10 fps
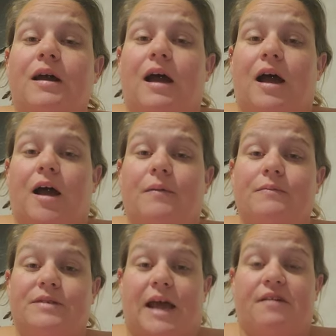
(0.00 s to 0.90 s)

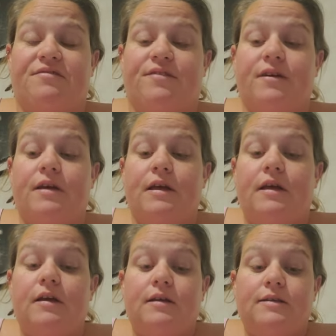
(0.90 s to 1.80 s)
um, death.
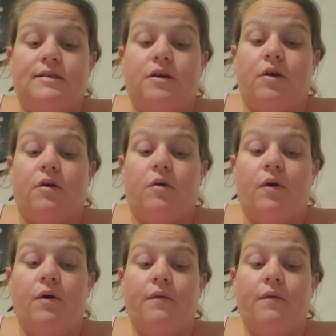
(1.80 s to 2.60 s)
So